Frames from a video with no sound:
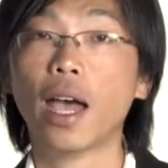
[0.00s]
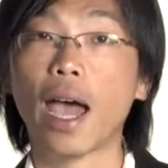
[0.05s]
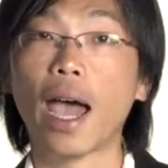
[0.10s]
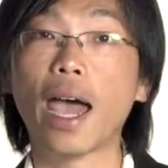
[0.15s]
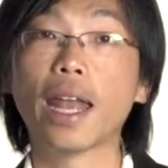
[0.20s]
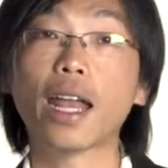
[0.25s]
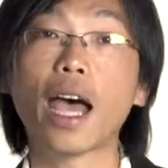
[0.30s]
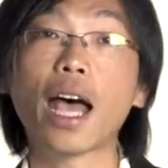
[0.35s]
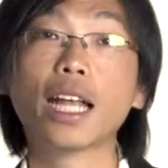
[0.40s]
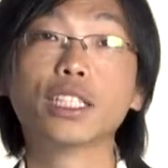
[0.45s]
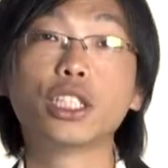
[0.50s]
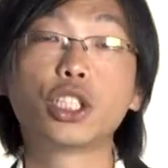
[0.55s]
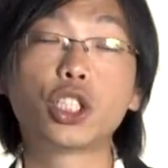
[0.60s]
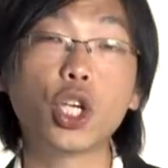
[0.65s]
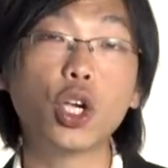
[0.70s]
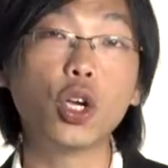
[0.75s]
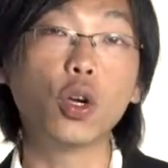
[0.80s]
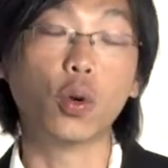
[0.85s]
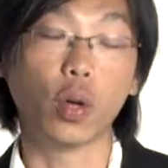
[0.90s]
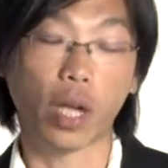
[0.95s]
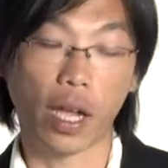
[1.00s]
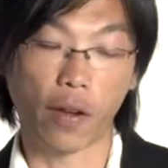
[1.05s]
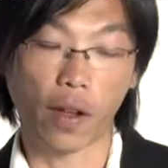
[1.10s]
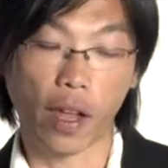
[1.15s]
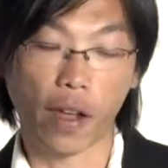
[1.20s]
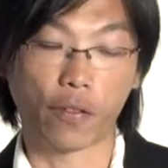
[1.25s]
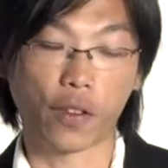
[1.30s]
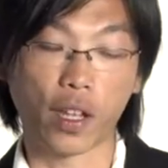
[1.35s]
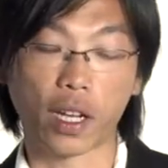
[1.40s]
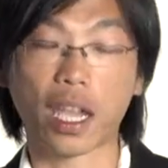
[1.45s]
And until,
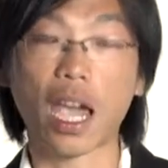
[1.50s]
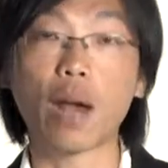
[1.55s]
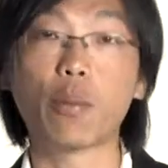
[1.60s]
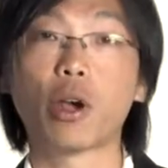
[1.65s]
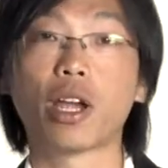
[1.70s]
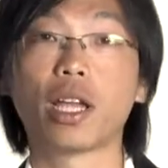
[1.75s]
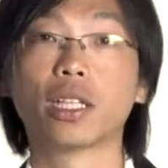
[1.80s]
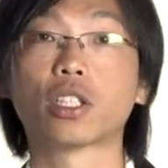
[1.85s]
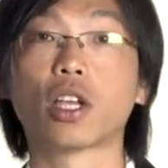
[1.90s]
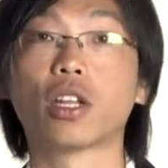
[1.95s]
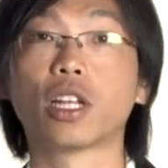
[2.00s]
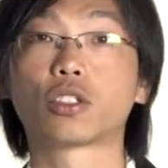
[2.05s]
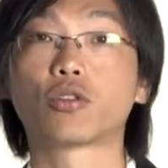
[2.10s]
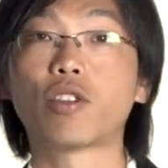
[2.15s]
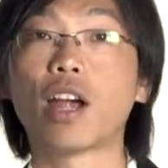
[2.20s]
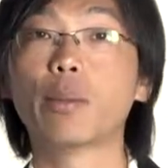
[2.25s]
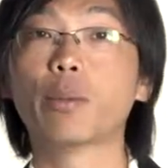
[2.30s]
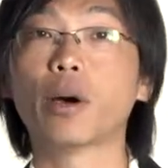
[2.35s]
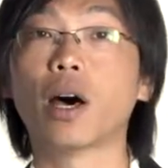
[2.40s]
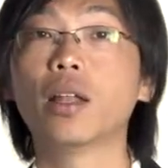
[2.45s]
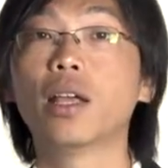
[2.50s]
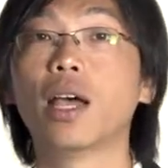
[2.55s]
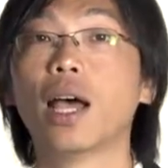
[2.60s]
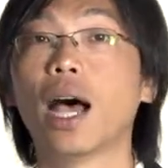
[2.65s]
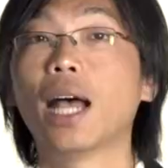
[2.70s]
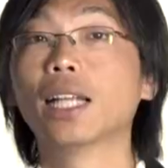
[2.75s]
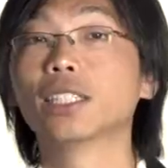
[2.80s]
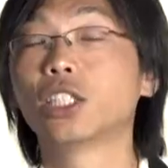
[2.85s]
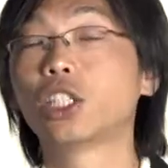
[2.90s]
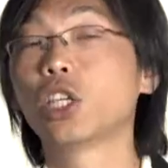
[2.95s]
if the camera is on a tripod,
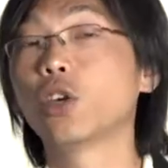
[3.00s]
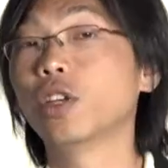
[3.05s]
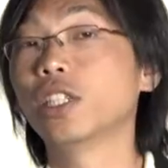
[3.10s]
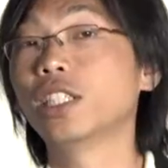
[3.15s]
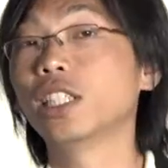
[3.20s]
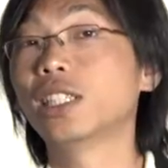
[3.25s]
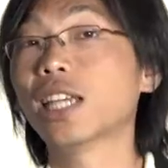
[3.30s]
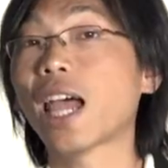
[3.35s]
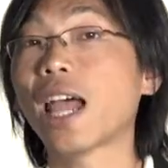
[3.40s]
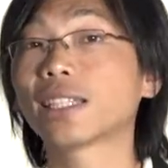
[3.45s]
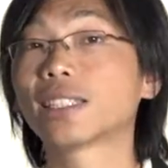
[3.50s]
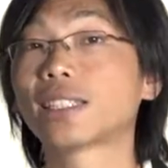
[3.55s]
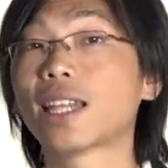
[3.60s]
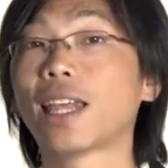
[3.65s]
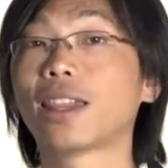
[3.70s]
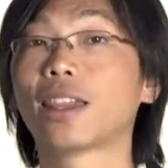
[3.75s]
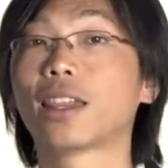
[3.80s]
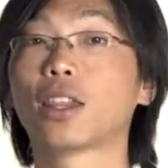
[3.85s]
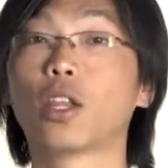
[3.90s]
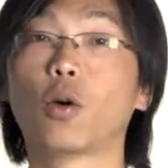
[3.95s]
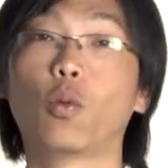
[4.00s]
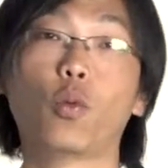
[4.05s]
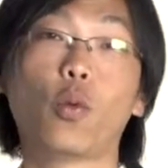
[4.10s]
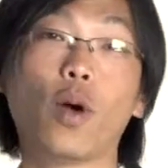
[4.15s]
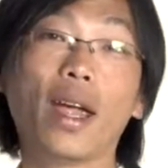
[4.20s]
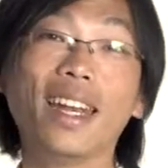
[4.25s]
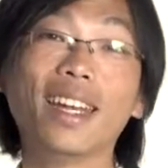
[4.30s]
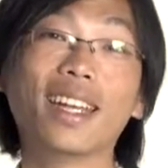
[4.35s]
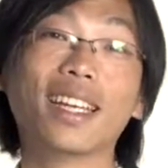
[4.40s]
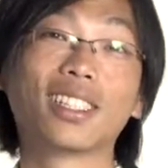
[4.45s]
until it detects that the
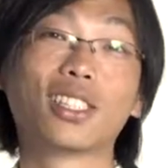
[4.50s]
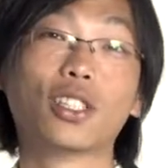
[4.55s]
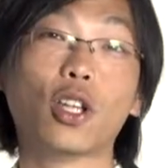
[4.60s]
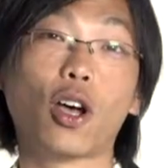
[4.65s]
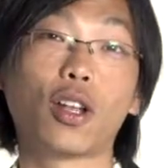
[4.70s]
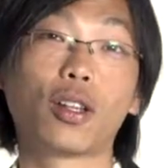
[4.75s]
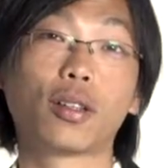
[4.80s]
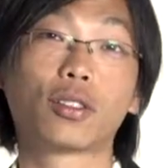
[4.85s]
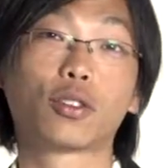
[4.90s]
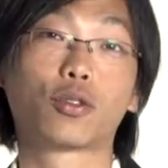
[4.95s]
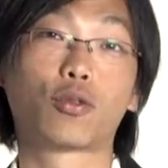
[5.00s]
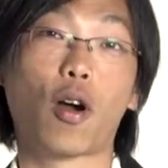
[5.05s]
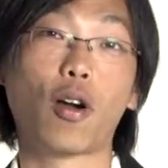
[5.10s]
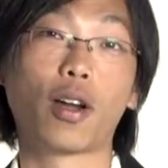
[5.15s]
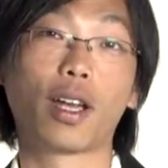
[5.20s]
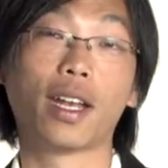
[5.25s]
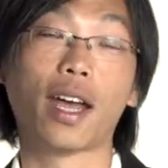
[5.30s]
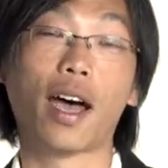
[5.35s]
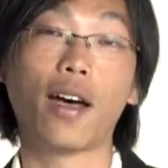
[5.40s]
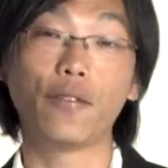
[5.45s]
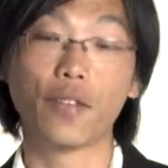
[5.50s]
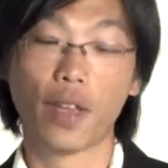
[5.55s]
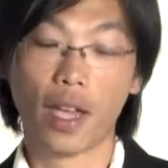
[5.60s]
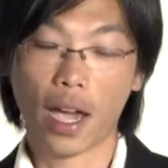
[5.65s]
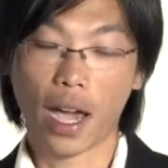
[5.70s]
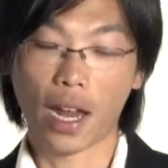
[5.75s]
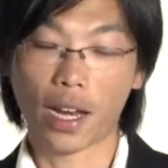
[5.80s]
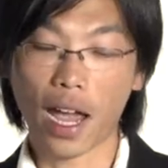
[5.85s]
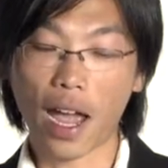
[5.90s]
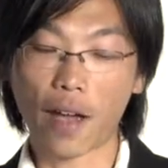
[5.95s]
wind is not strong enough,
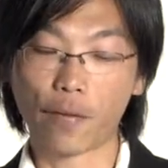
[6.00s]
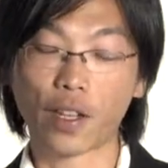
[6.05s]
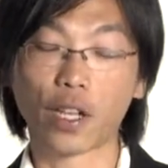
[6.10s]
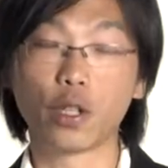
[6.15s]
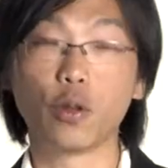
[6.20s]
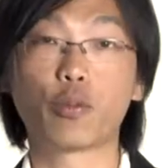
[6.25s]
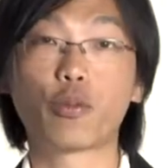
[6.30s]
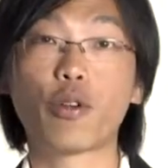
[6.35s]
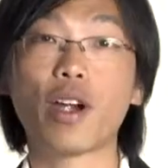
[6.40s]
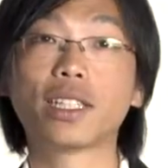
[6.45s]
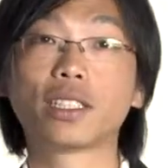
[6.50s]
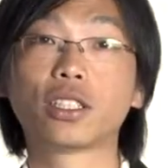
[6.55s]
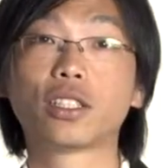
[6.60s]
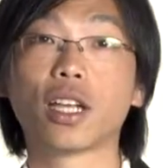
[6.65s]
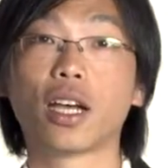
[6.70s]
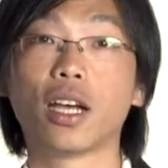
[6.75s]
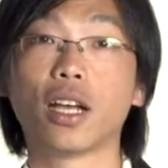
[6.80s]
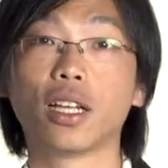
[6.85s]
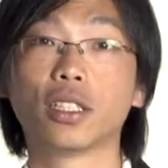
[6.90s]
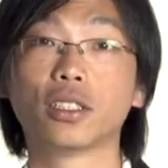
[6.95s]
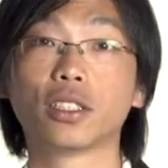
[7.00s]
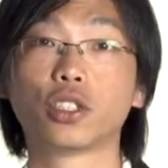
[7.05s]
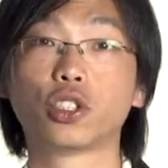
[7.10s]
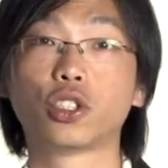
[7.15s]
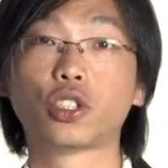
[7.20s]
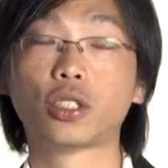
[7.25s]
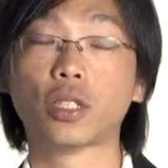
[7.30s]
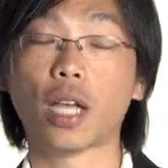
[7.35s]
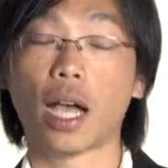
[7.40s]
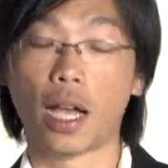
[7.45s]
and after you press the
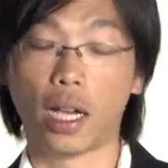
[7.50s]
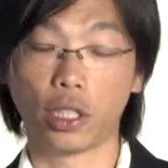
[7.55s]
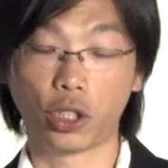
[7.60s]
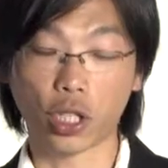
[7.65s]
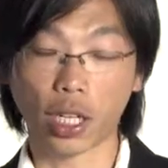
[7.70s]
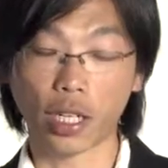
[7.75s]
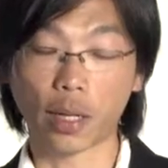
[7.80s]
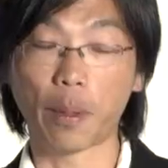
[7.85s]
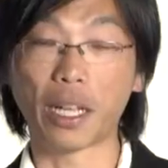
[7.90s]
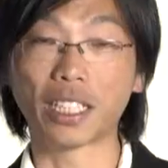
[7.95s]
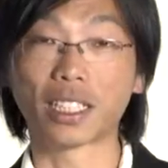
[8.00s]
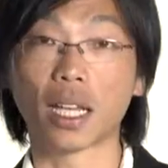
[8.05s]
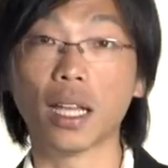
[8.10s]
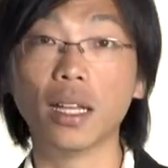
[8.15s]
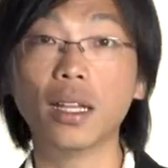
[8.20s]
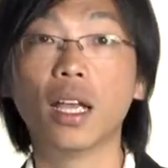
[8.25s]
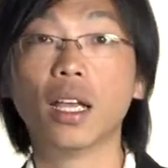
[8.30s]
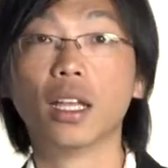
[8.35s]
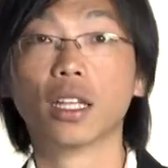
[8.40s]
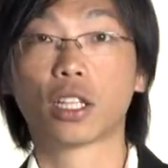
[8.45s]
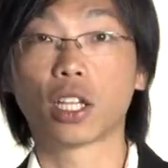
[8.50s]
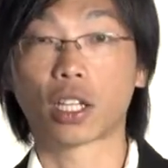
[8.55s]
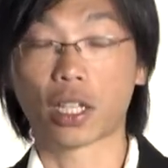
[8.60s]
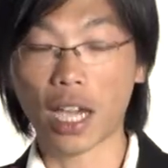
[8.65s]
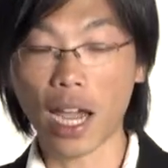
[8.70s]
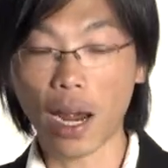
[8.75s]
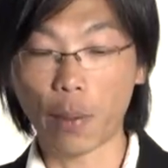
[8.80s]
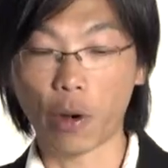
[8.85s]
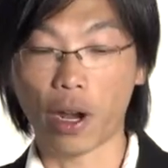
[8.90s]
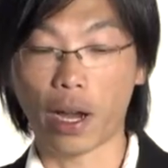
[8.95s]
shutter button, the
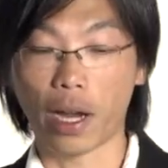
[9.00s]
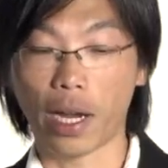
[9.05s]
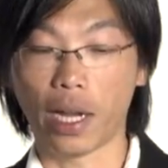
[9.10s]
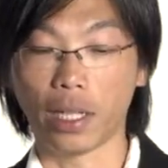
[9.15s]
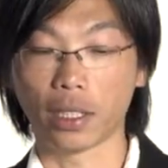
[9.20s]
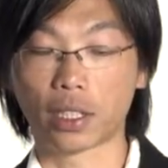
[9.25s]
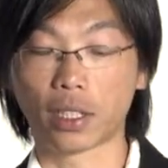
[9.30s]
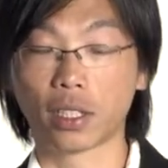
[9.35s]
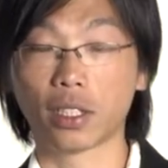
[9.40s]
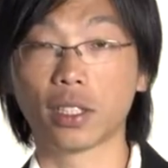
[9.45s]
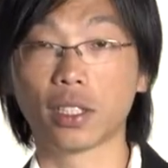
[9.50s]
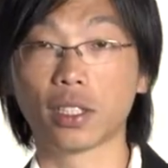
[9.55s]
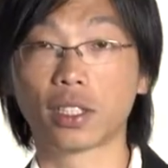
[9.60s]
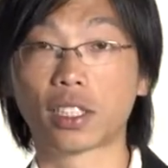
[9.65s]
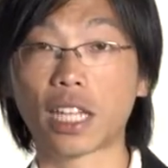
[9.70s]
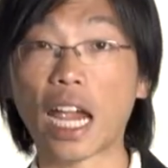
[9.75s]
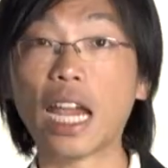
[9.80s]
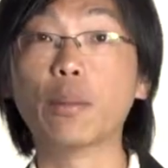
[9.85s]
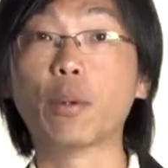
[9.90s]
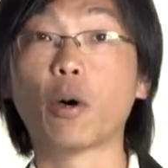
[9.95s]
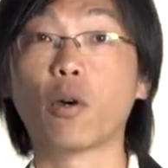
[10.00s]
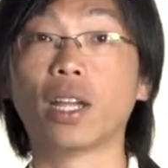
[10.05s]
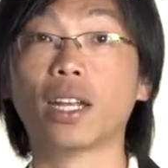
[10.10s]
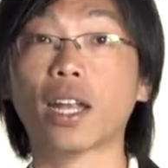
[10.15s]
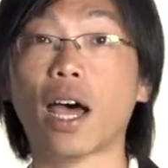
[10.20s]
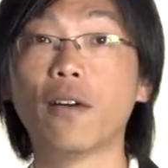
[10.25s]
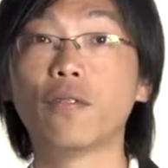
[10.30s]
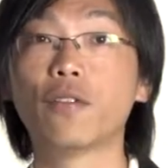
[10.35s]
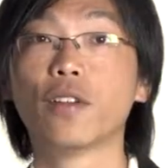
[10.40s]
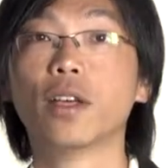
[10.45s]
camera is stable
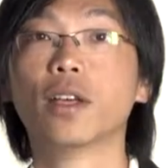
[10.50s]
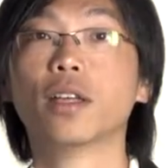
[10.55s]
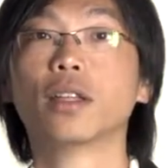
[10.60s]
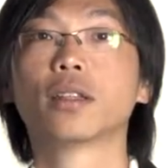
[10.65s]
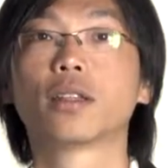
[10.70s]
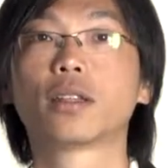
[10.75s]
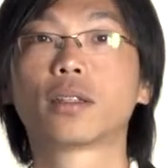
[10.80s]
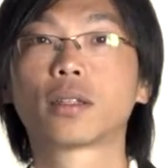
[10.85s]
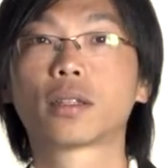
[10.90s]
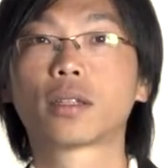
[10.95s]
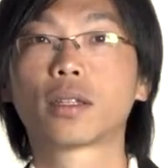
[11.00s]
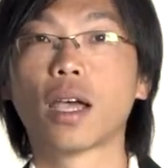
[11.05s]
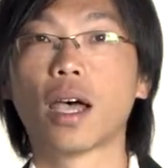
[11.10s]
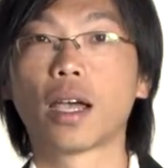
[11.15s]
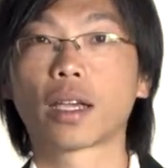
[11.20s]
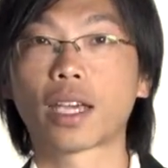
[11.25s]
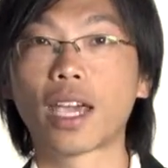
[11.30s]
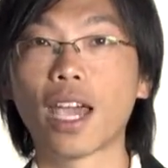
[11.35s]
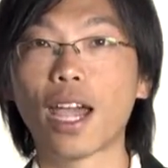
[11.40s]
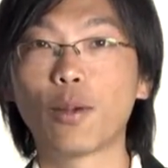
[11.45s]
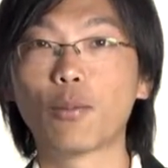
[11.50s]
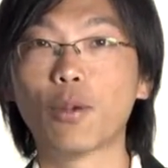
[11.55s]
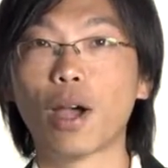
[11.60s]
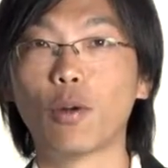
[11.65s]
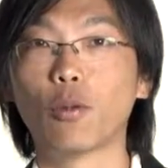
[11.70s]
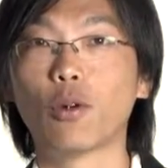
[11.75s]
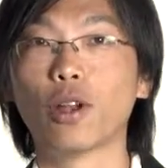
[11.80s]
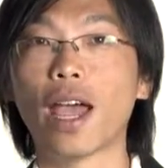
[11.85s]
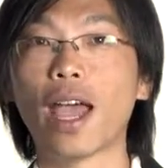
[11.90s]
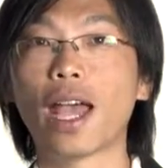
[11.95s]
enough, the
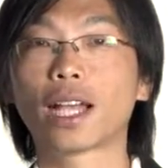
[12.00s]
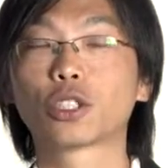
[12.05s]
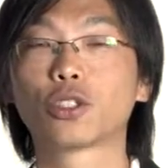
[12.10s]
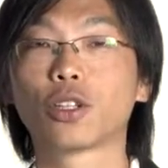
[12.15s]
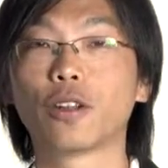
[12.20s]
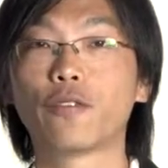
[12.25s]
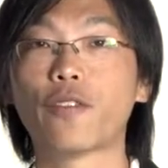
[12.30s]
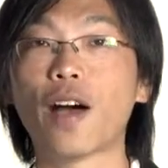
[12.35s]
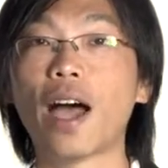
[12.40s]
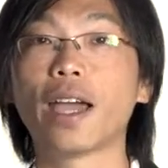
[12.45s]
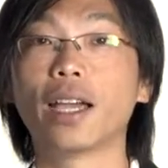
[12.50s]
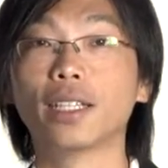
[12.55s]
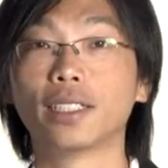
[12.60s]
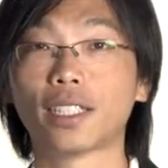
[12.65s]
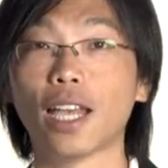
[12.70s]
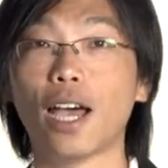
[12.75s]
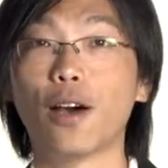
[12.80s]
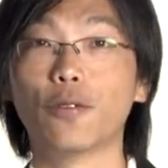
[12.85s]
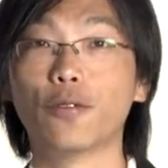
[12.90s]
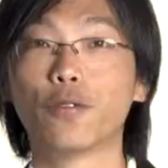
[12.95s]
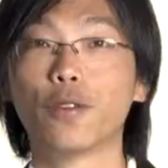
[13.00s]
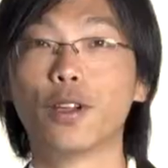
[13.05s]
camera would actually fire itself,